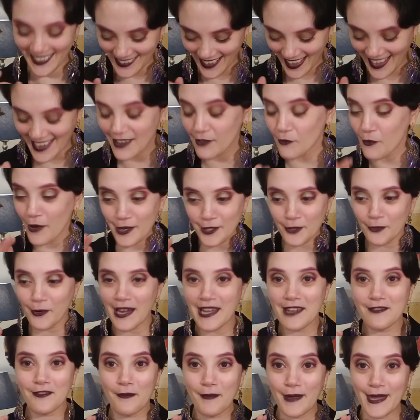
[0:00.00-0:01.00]
like, where do I
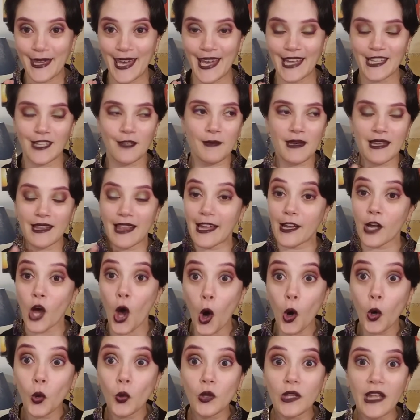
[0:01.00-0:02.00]
even begin to be like,
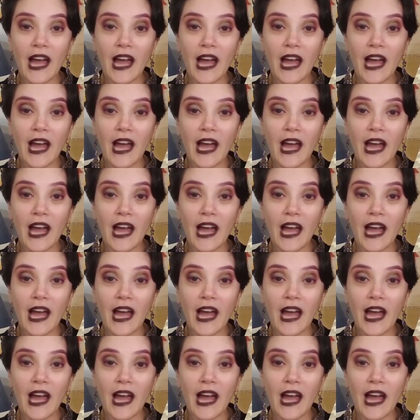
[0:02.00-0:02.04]
whole?